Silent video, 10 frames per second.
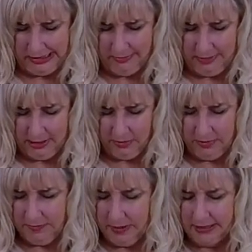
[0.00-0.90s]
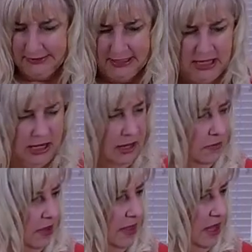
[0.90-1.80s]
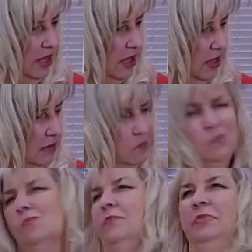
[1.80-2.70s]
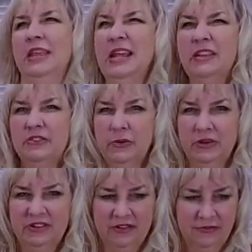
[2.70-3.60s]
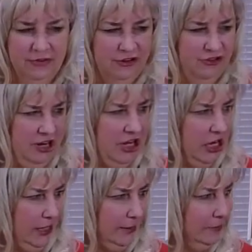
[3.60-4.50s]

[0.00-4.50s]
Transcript: But I'll be boxing that up. I think it's going to Virginia.